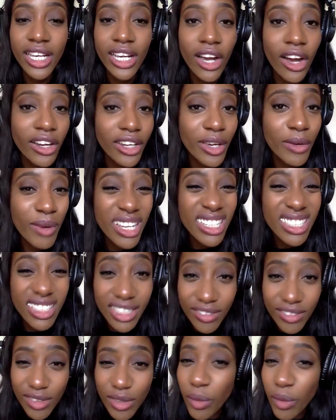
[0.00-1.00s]
Kanye West
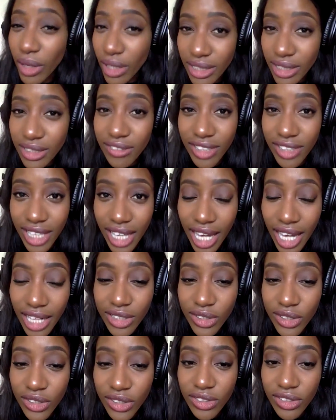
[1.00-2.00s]
is even relatively
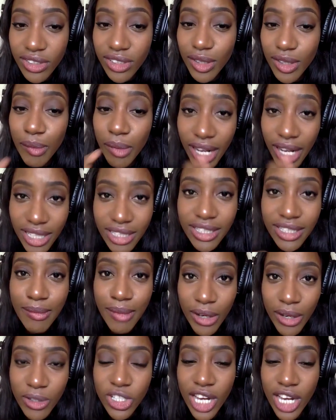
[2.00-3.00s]
canceled, but I'd say
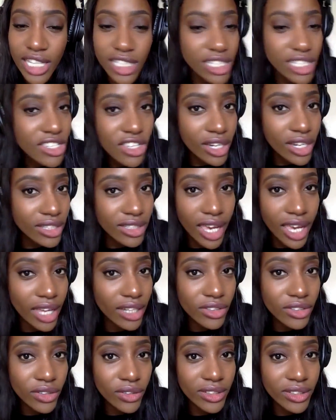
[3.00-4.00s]
Michael Jackson's not as
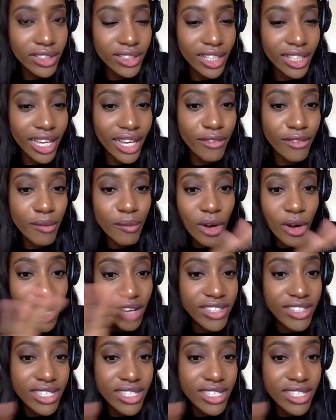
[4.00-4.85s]
canceled, like from yeah, what I've